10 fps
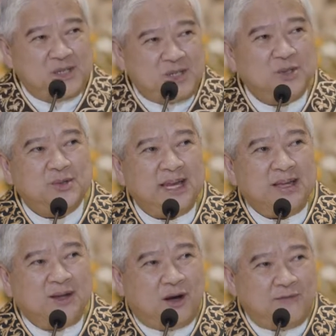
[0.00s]

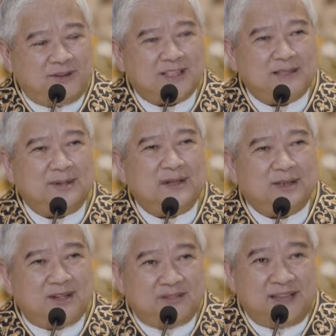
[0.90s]
during
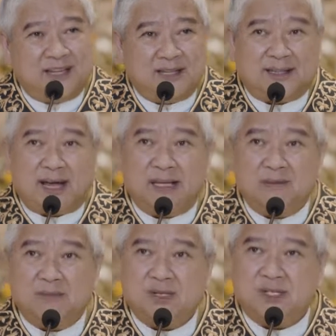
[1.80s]
comfortable, convenient
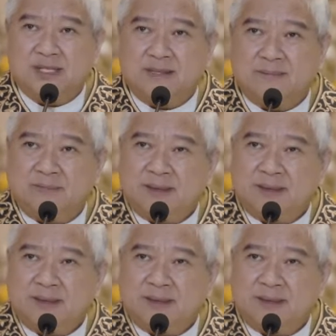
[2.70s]
times.